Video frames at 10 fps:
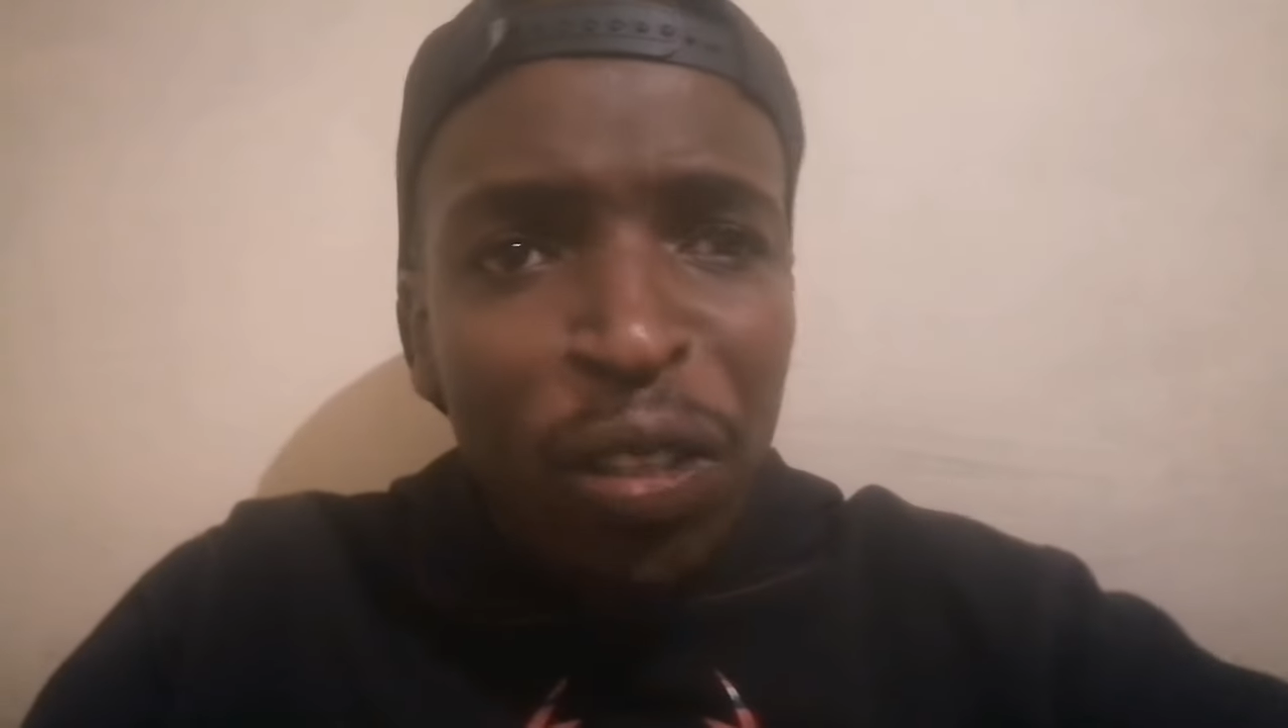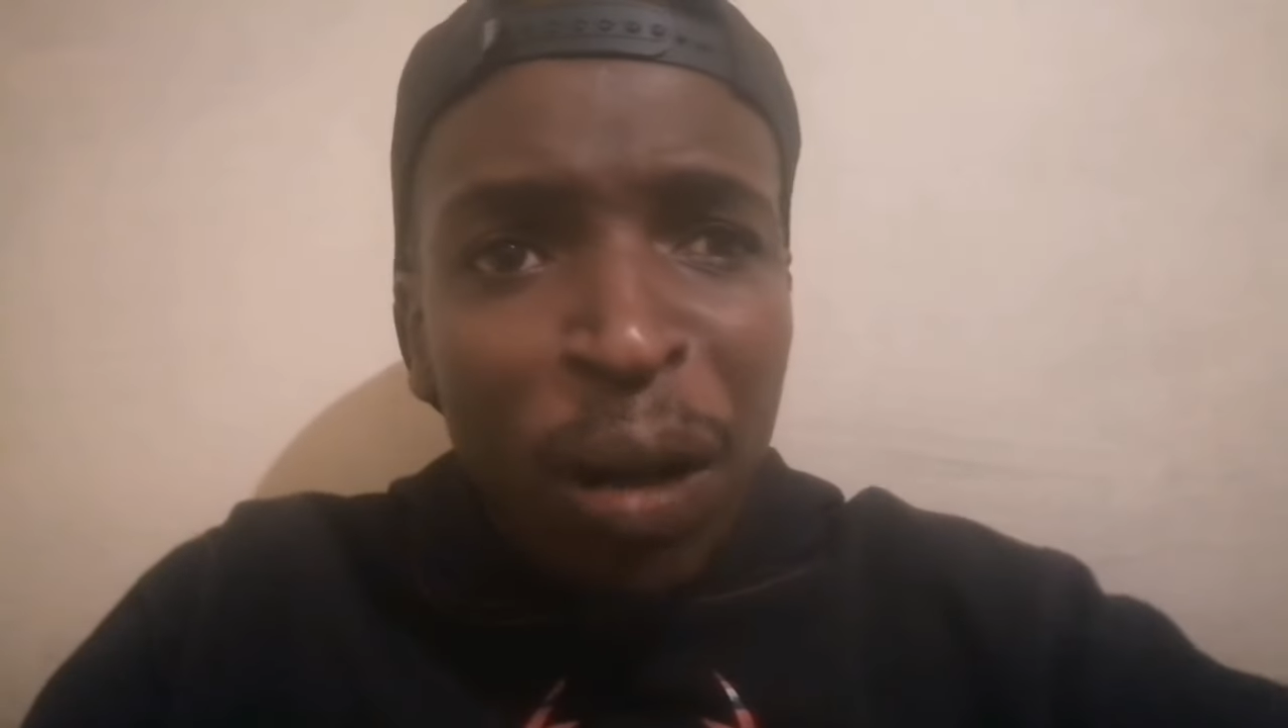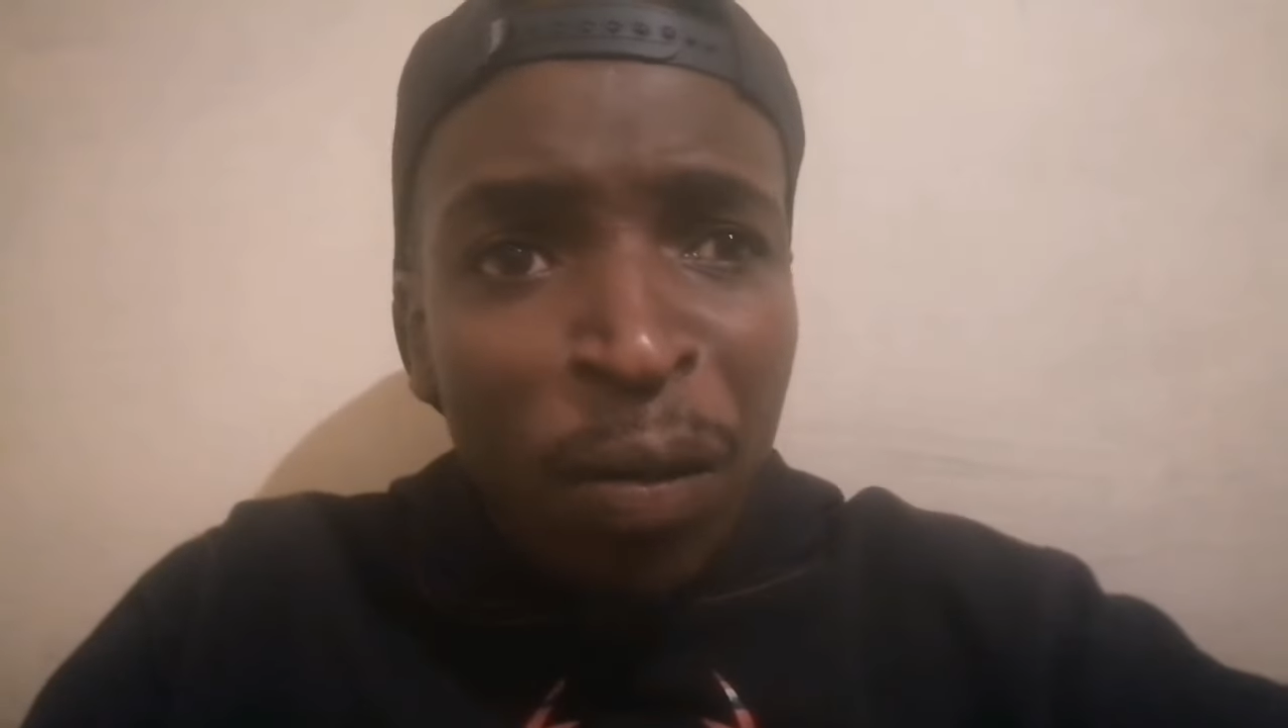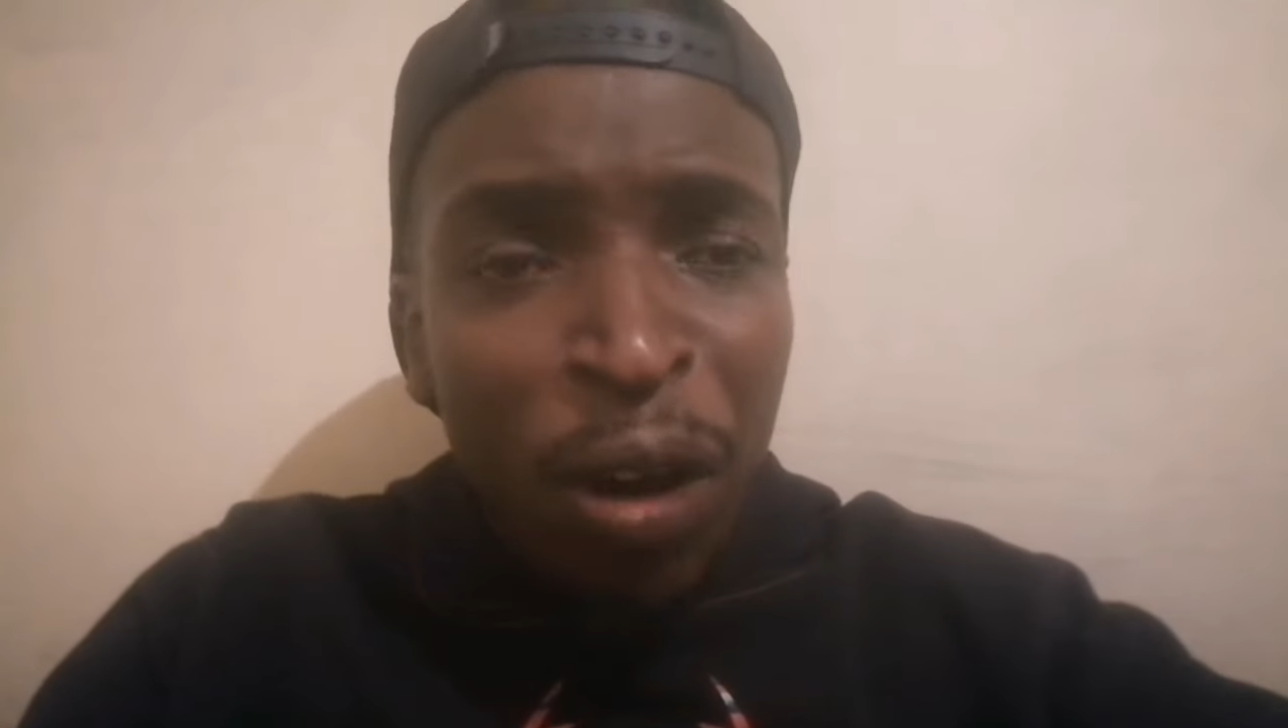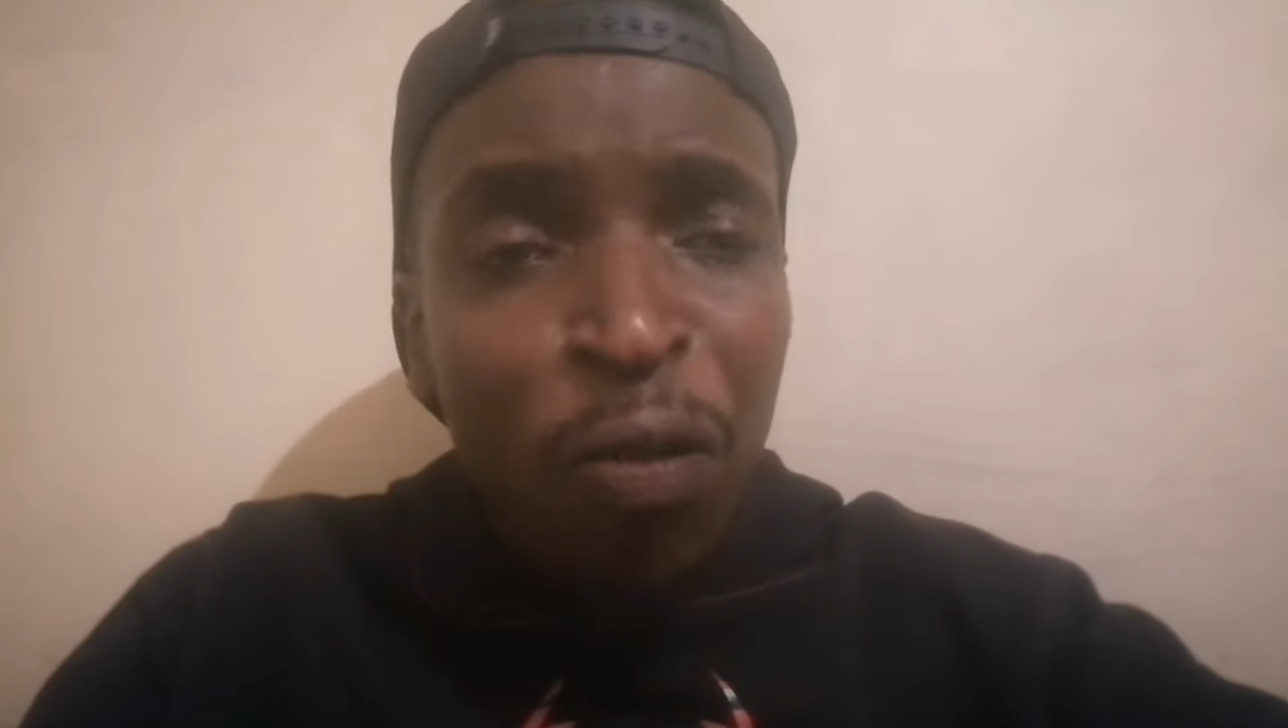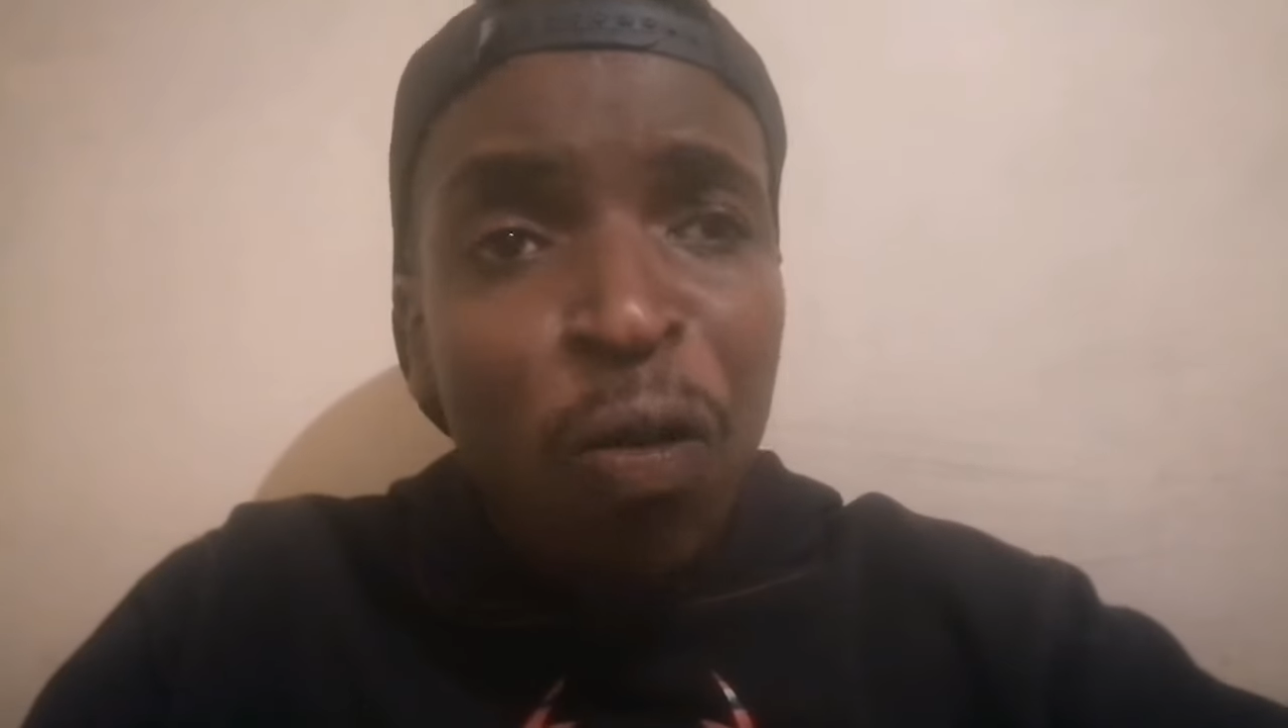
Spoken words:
someone